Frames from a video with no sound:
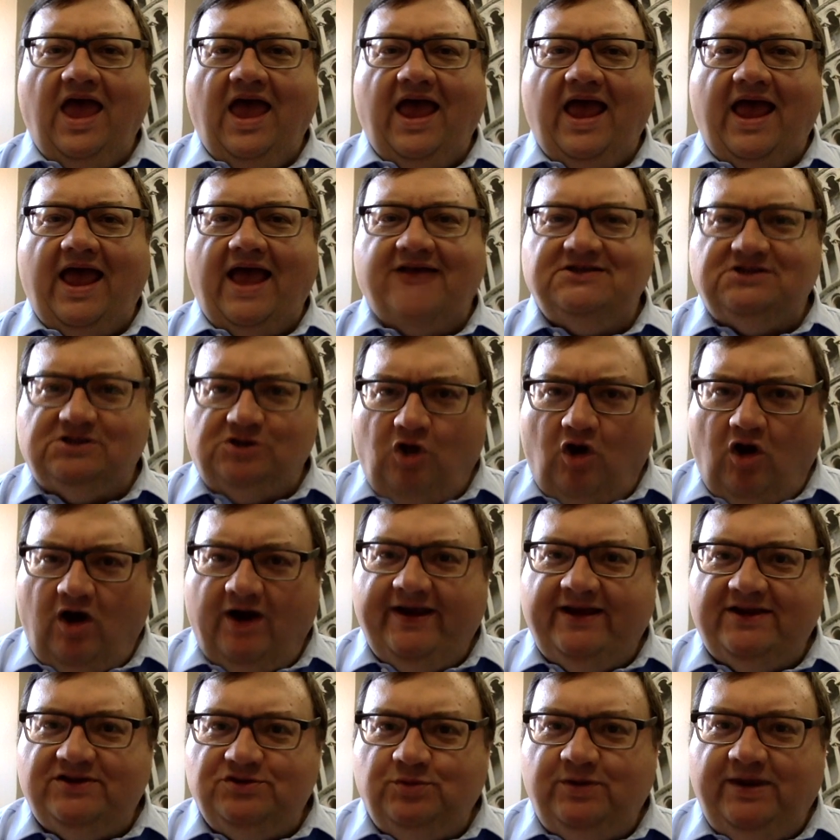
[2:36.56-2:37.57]
As
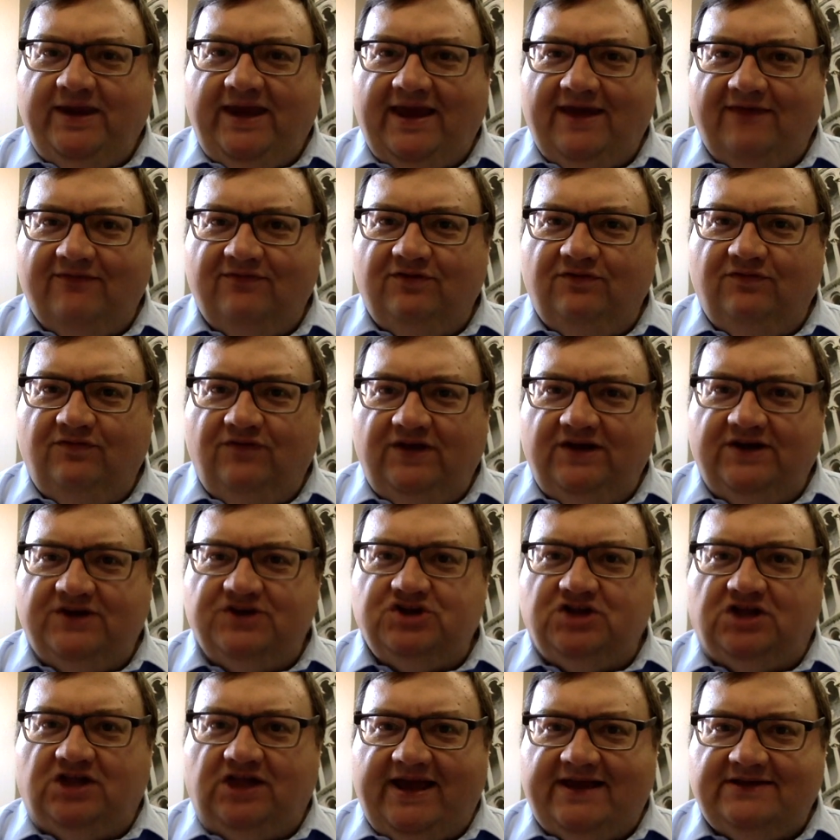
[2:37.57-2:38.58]
long as we have to finish
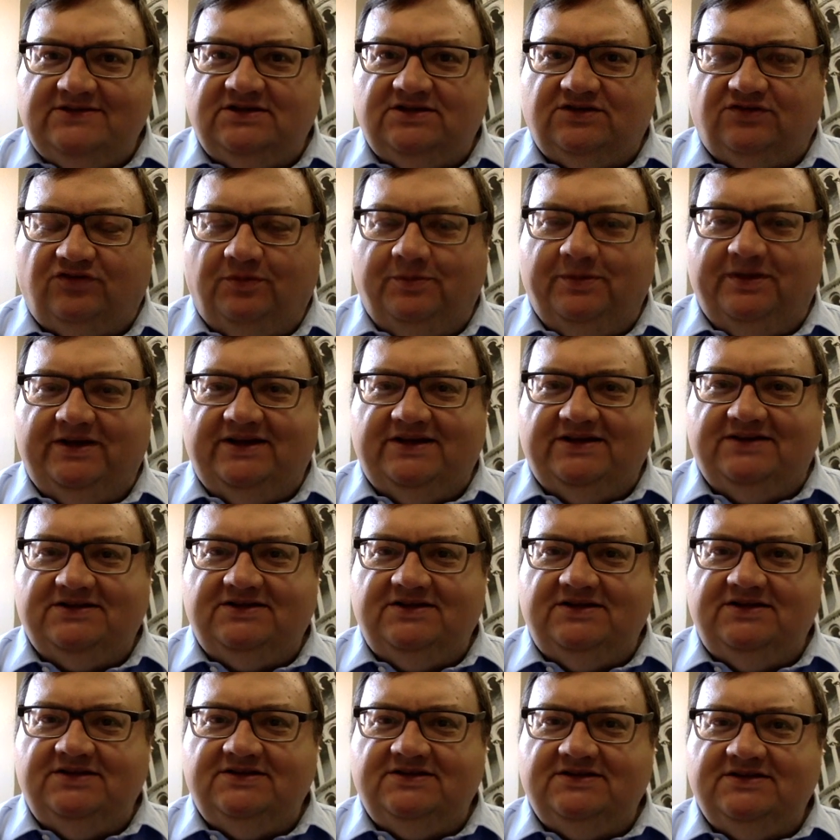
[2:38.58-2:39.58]
classes from a
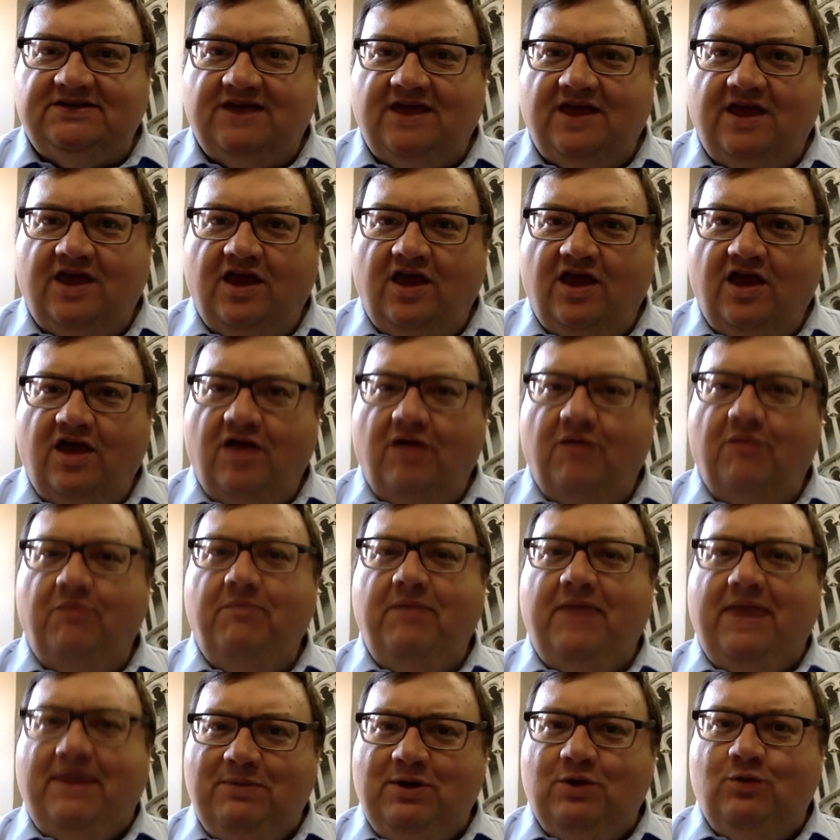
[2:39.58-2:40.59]
distance,
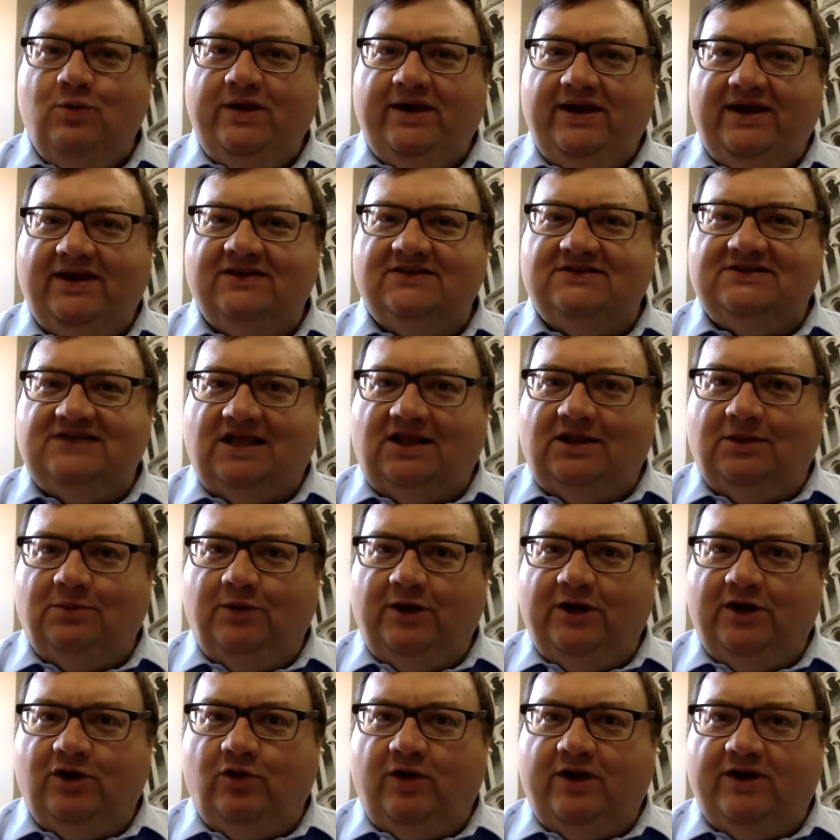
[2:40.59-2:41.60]
maybe we can
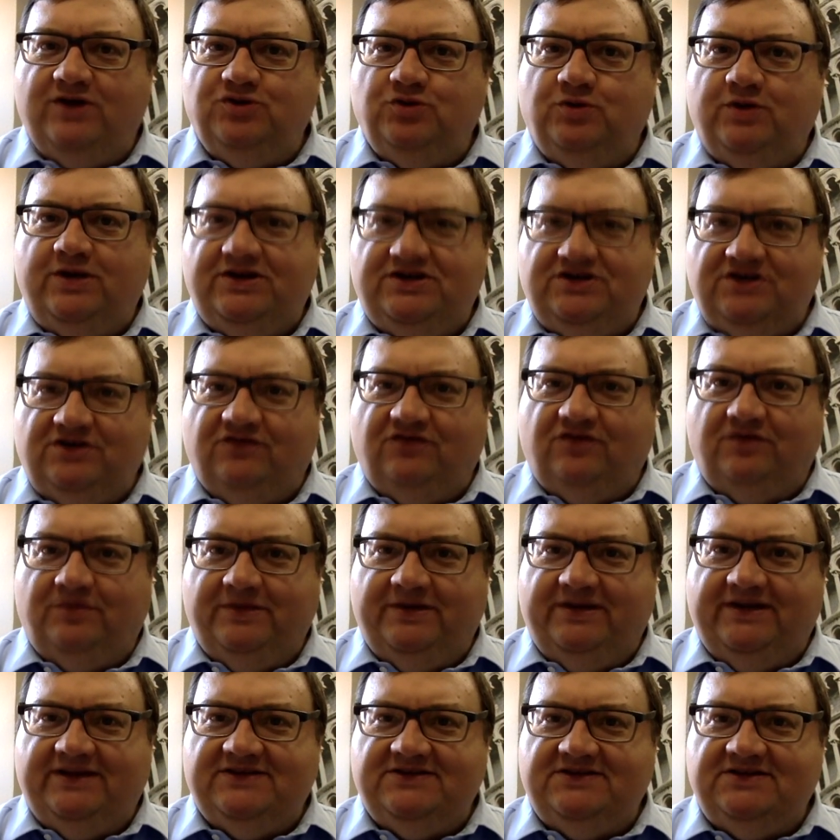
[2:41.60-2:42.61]
celebrate graduation from a
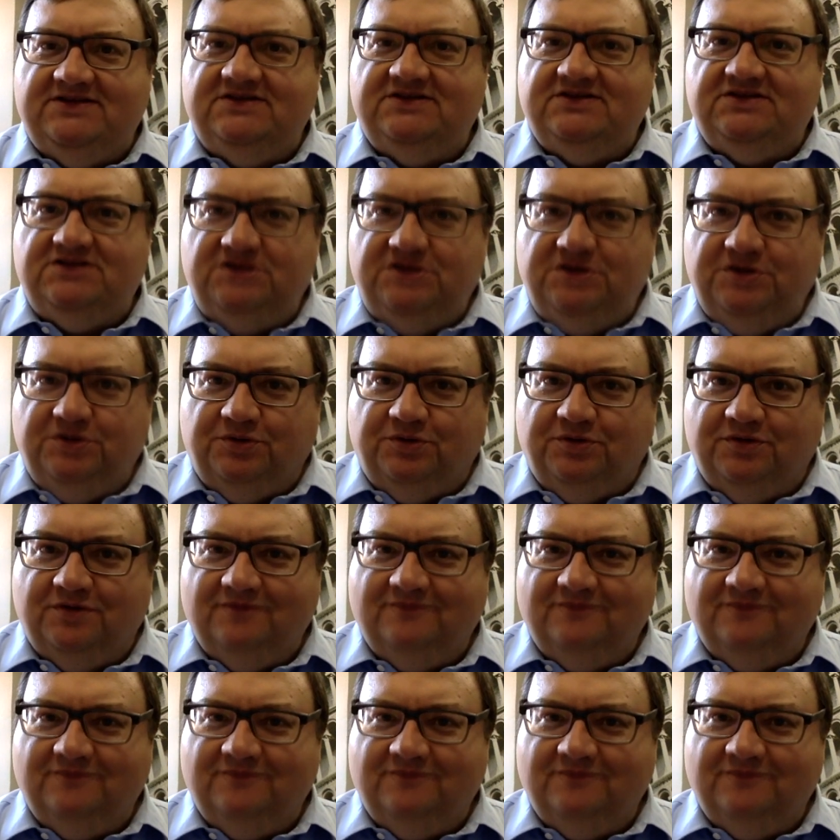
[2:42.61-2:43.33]
distance too.